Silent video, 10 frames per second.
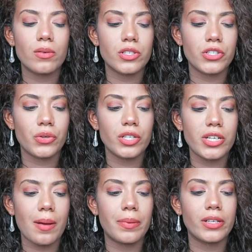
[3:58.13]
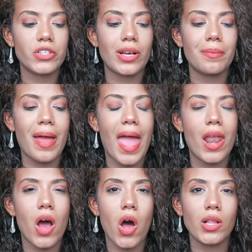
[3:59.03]
It was a short shopping trip,
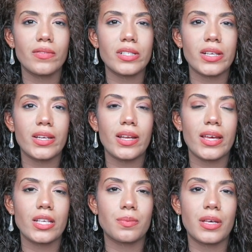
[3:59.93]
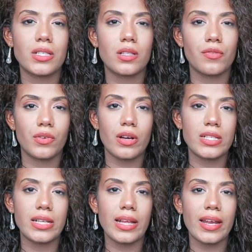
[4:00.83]
and all of a sudden, I guess because of the
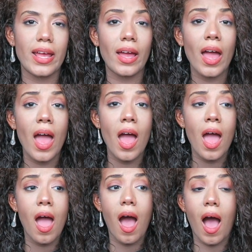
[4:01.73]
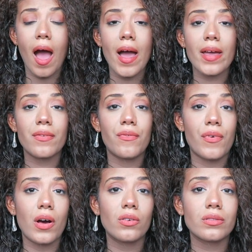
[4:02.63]
fluorescent lighting, I
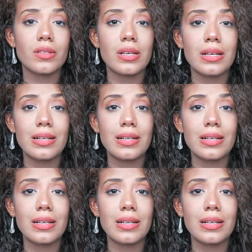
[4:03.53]
felt